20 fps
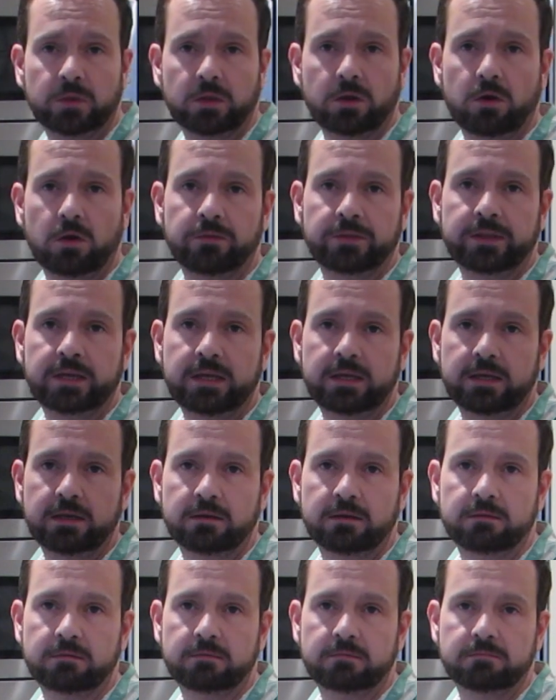on the
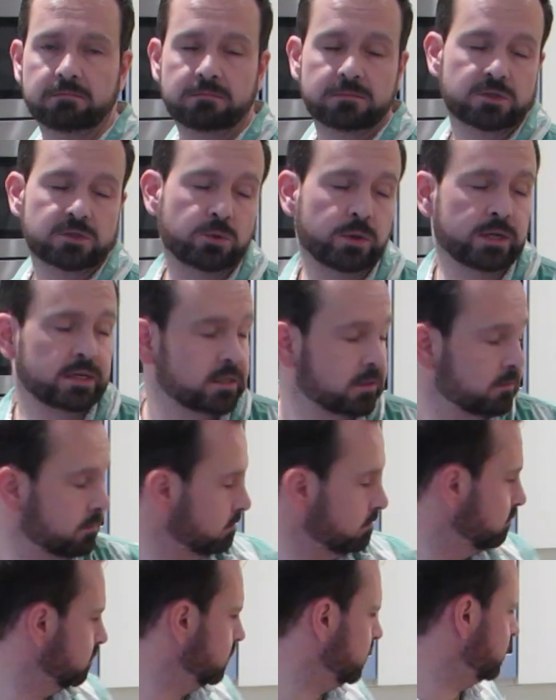squid,
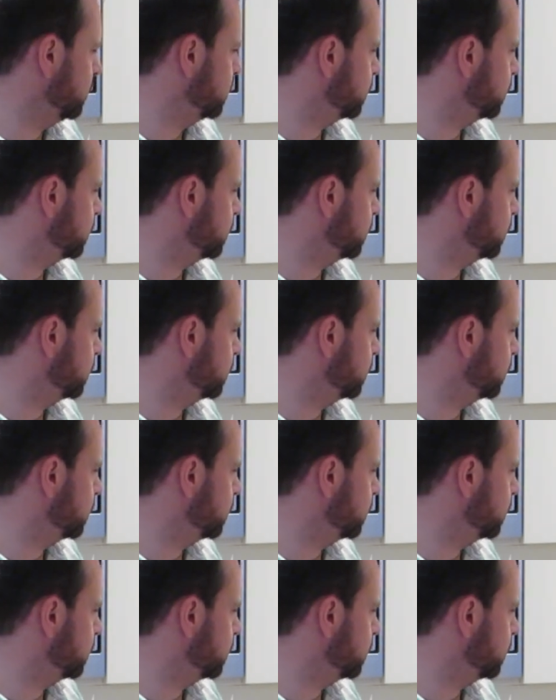not the